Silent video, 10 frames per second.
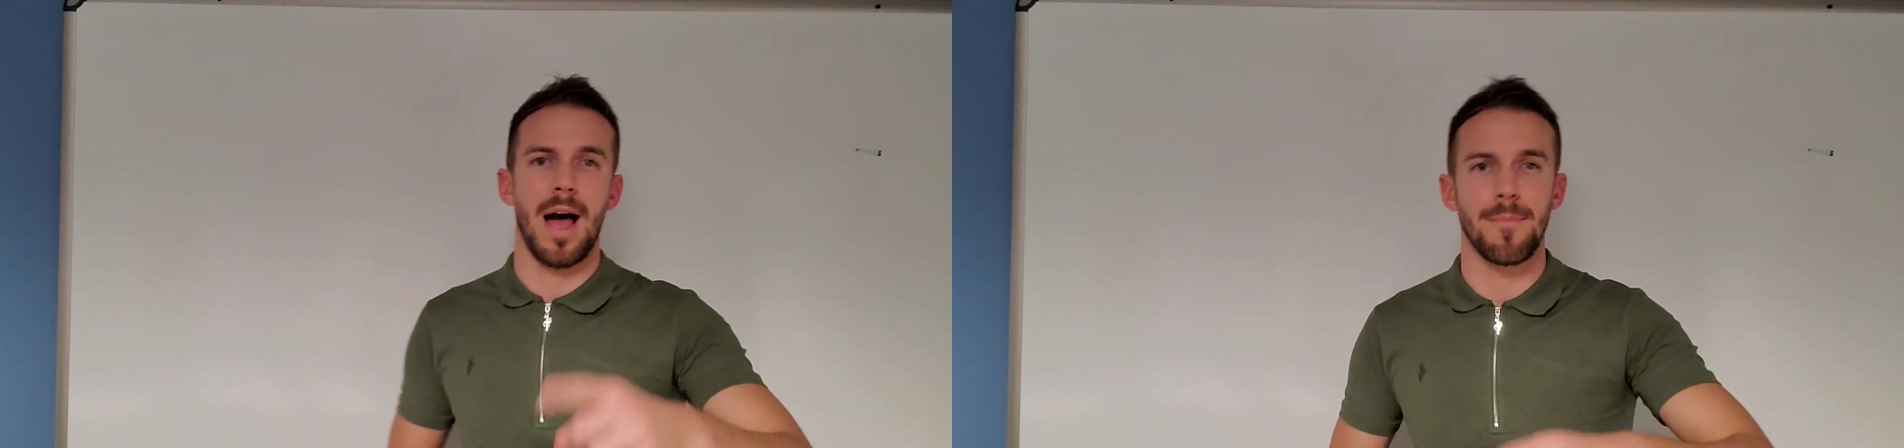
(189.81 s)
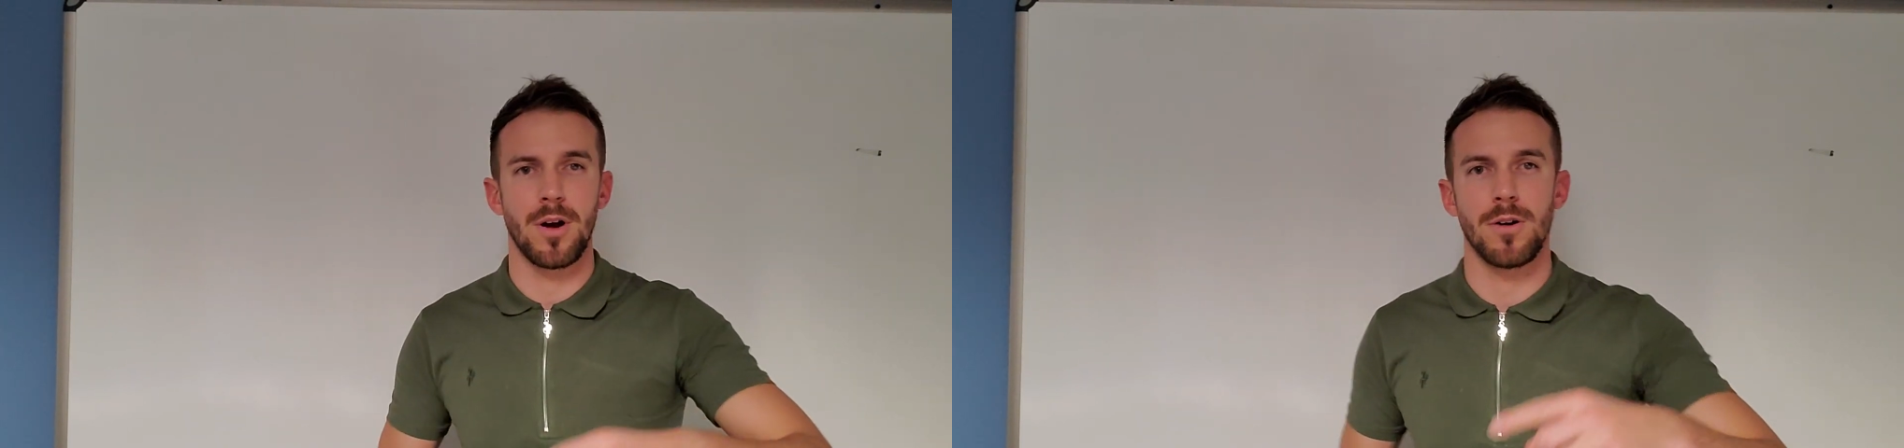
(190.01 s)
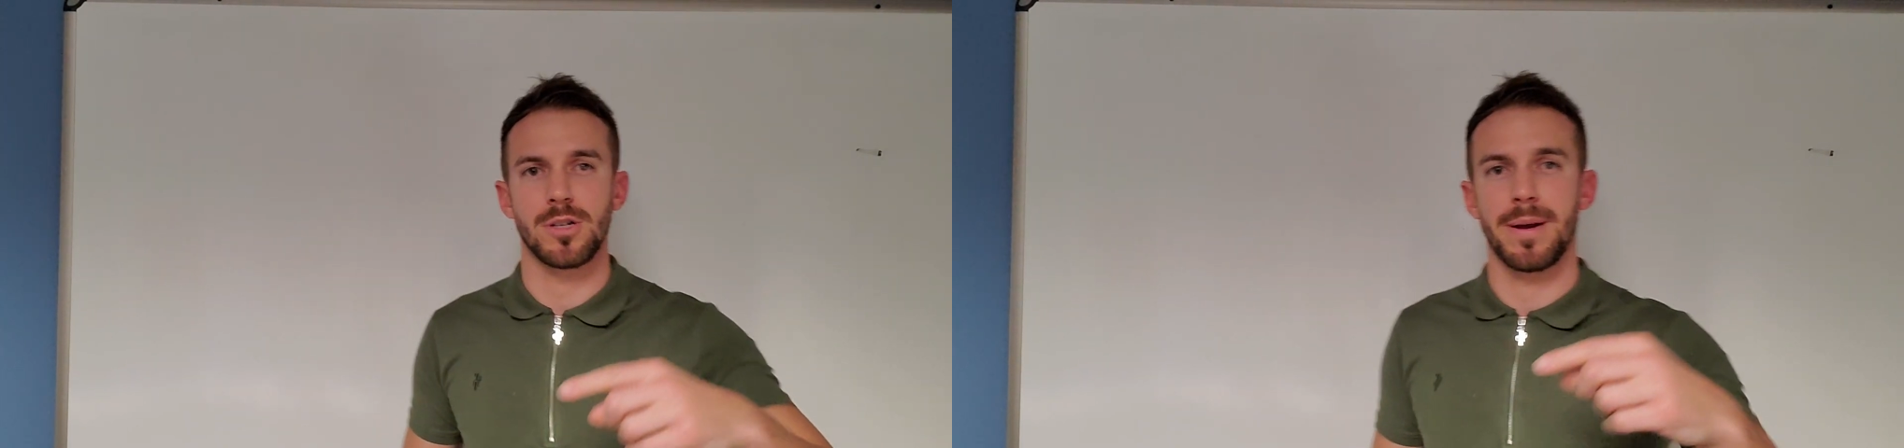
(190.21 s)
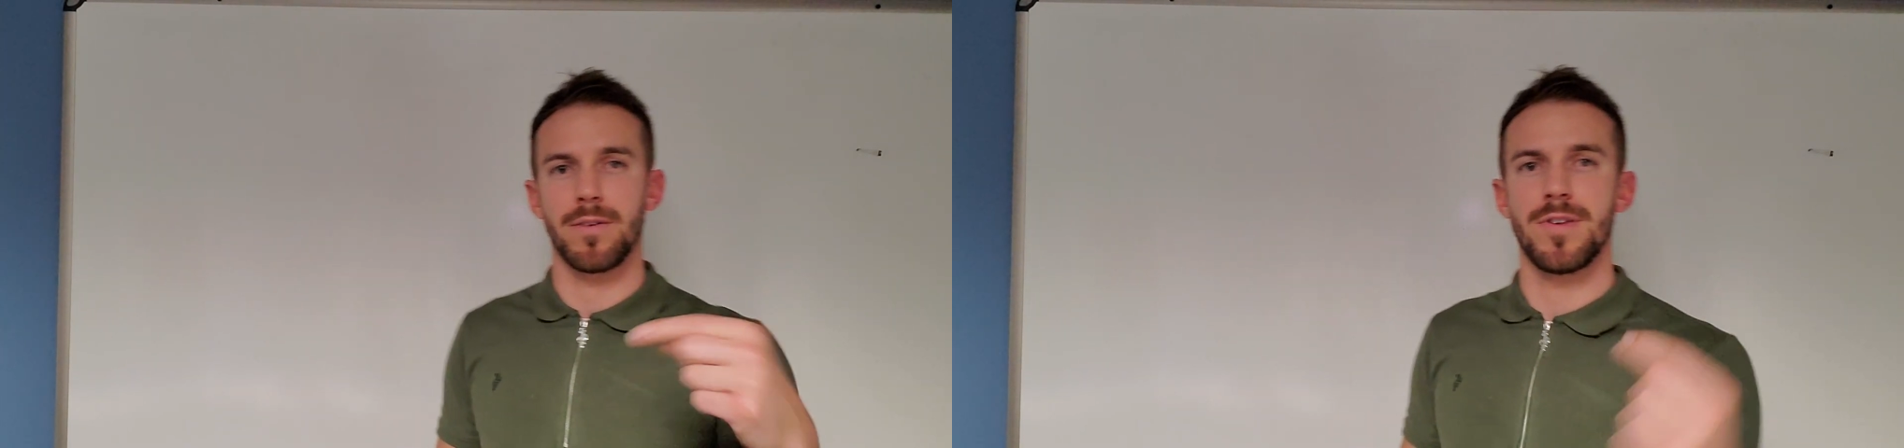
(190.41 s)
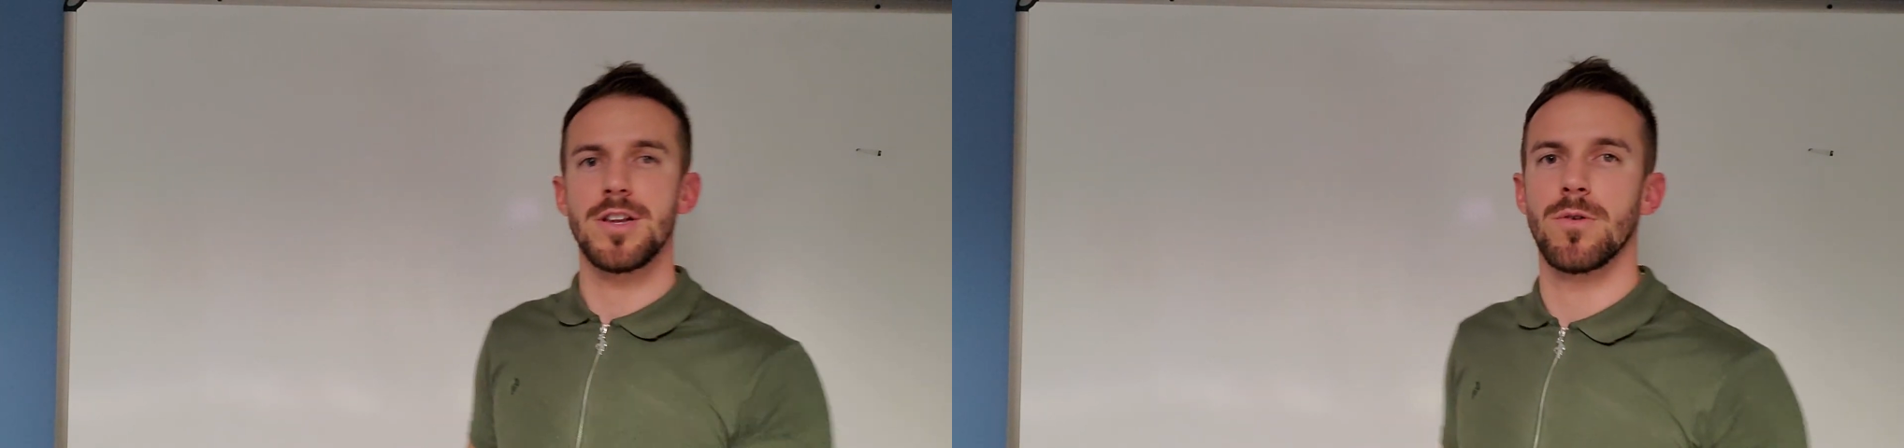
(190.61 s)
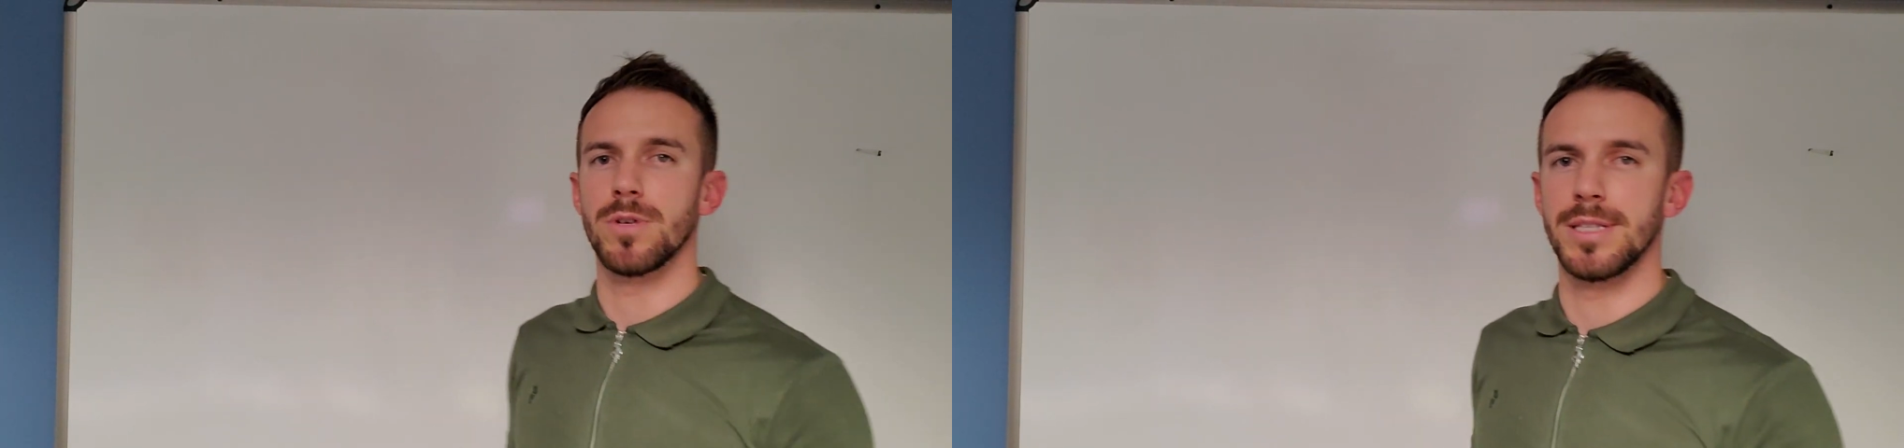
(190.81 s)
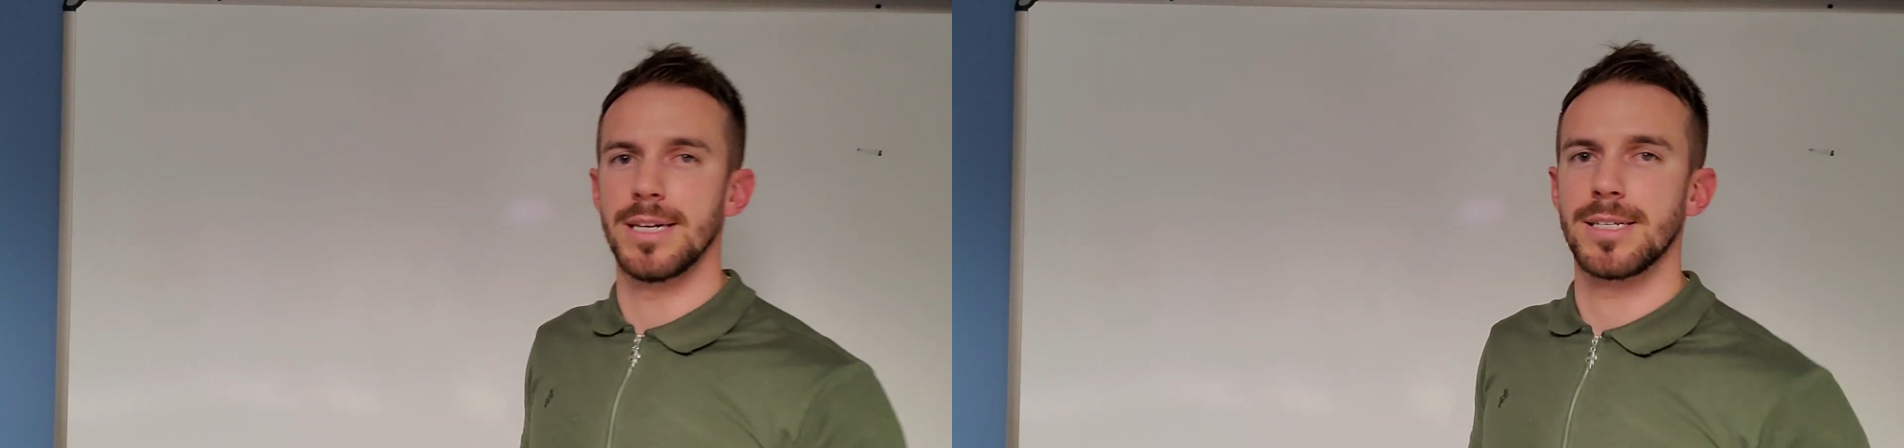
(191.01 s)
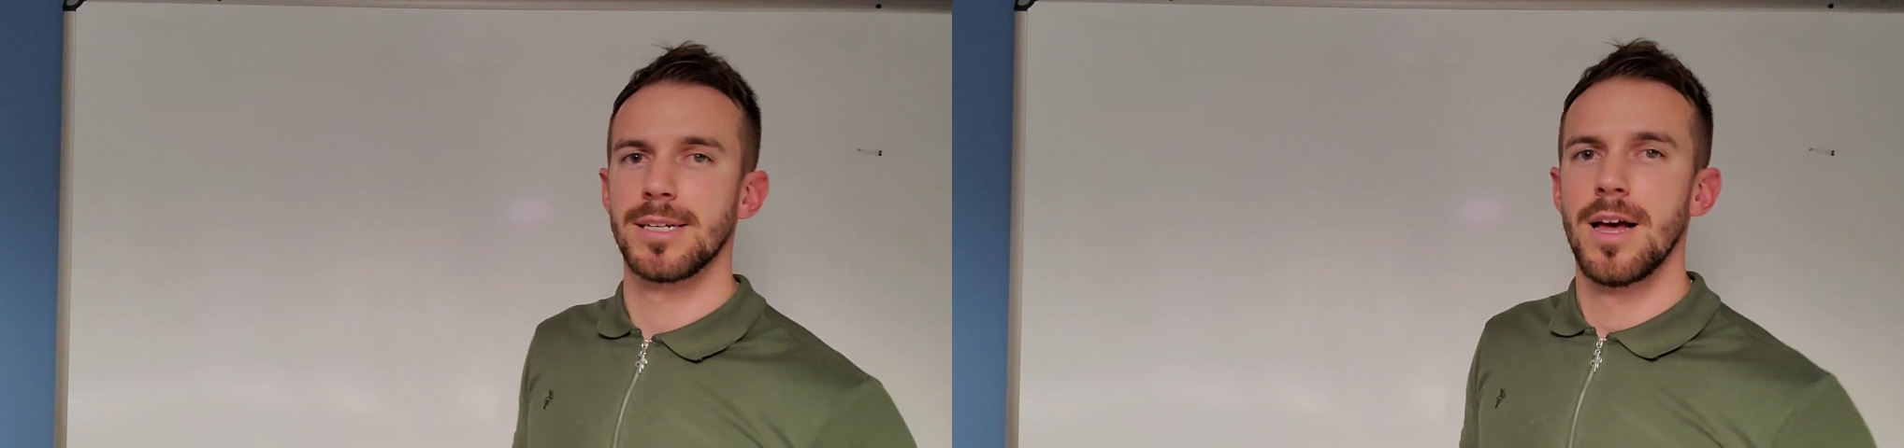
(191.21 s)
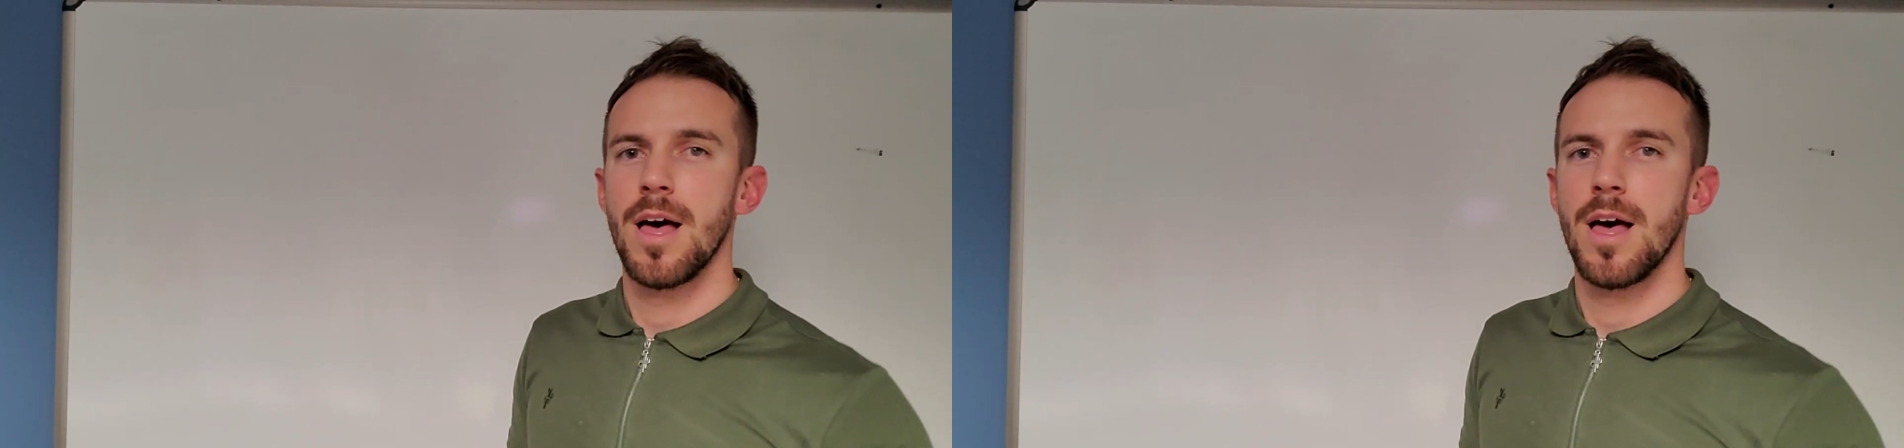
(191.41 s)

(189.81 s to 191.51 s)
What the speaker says: I'm gonna also make a video on this.